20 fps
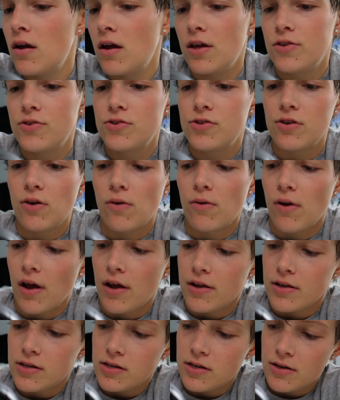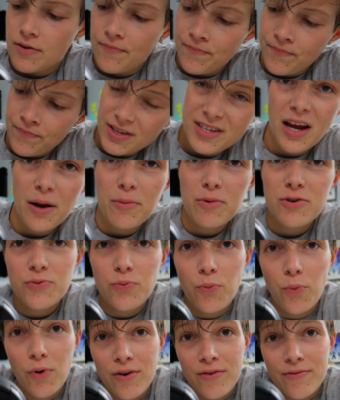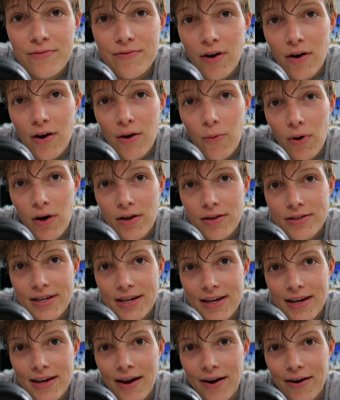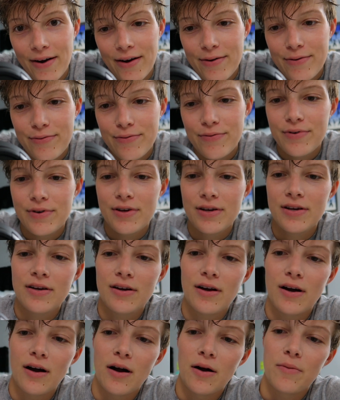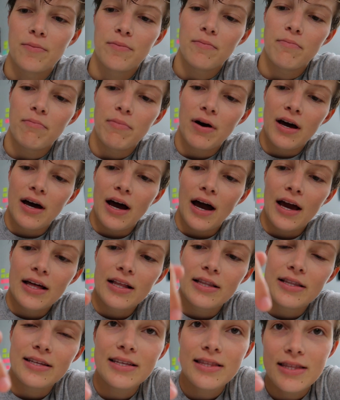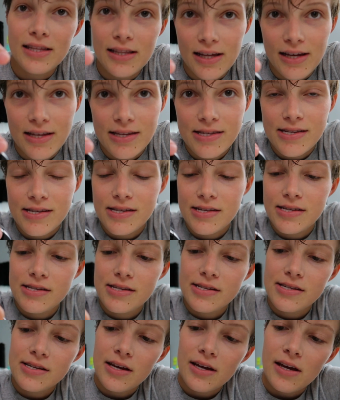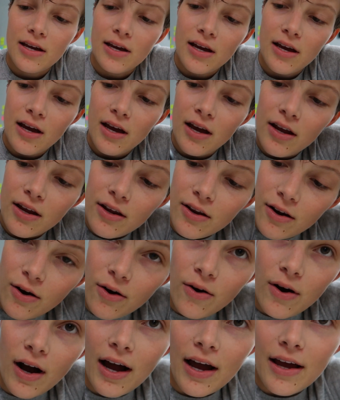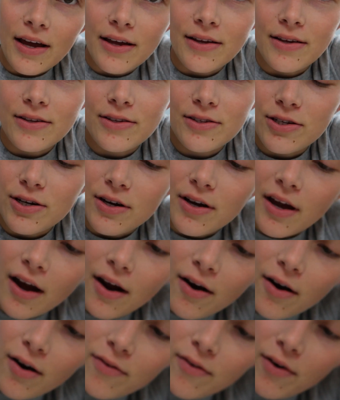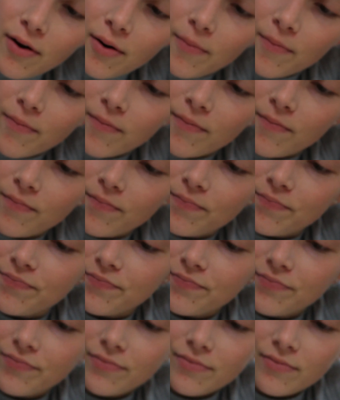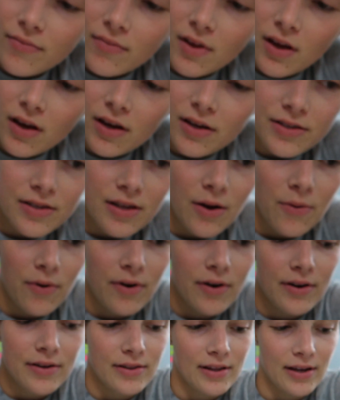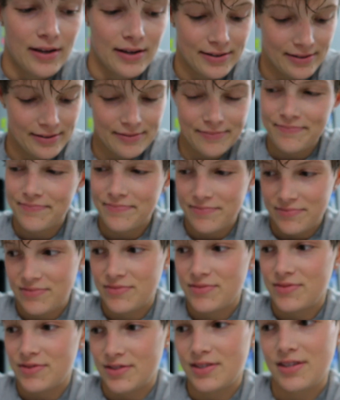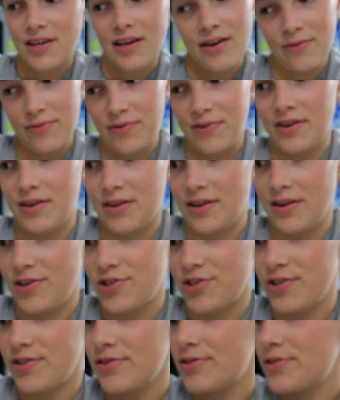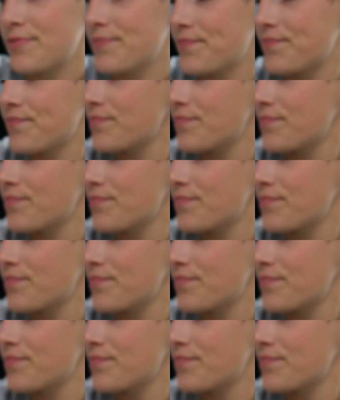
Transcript: It's so nice. These cameras weren't very well taken care of. But I cleaned the lenses, you know, I took care of them because they were in like iffy conditions.